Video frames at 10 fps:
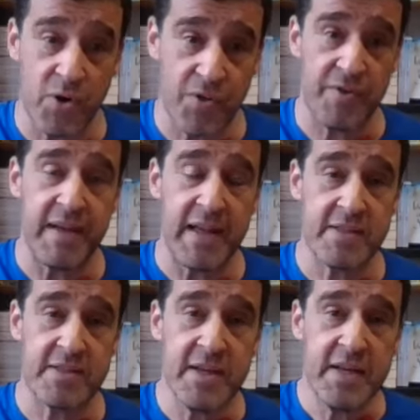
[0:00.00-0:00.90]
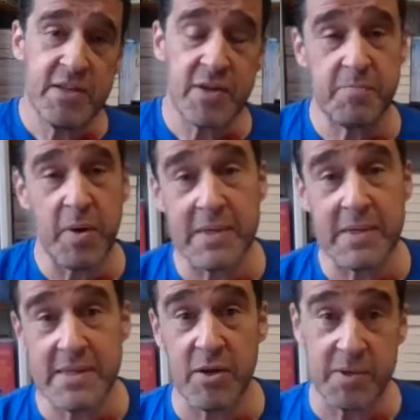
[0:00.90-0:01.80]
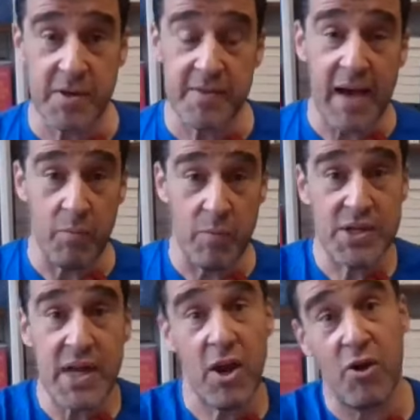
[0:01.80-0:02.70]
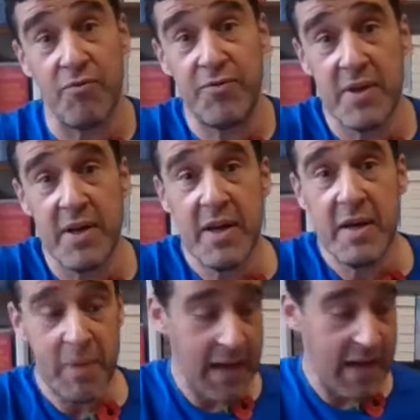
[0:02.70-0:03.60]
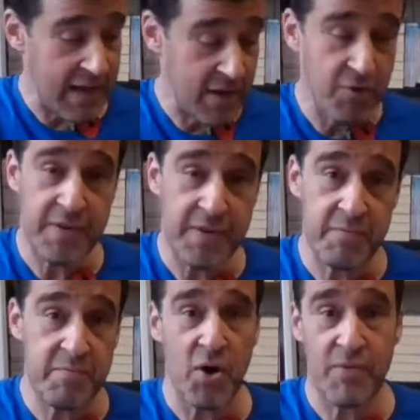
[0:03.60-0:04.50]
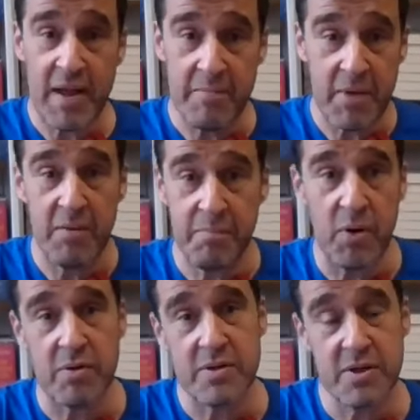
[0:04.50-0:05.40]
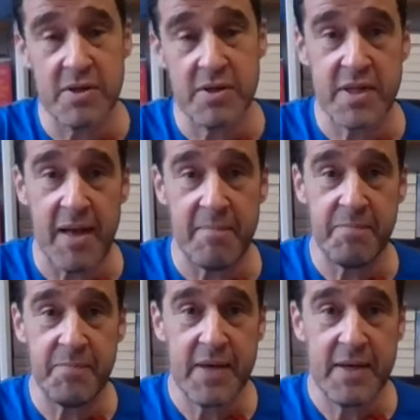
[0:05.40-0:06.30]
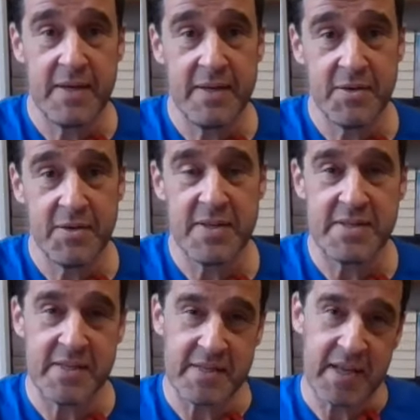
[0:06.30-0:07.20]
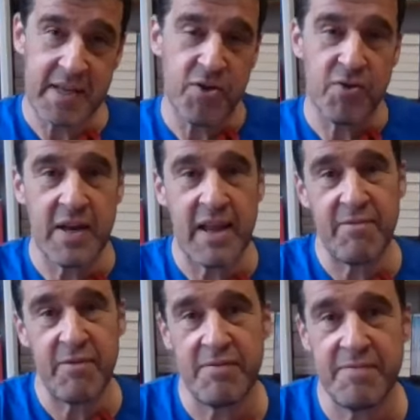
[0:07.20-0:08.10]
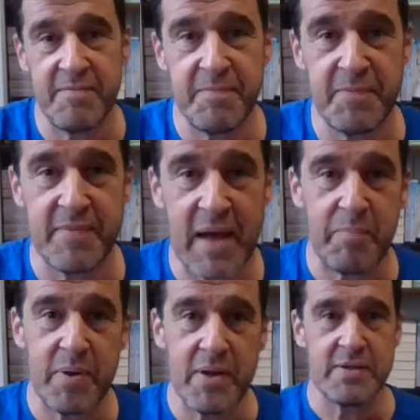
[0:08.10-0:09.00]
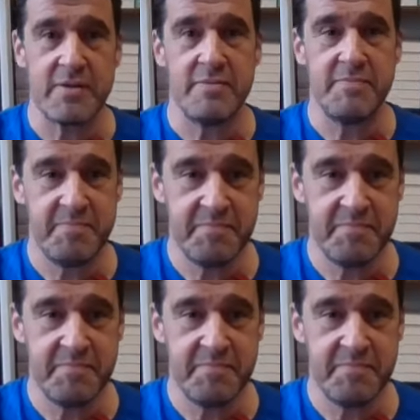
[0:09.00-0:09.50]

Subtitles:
and author events. So I'd probably still be doing that, which I loved, but I love even more writing my own books because it's like another level of happiness.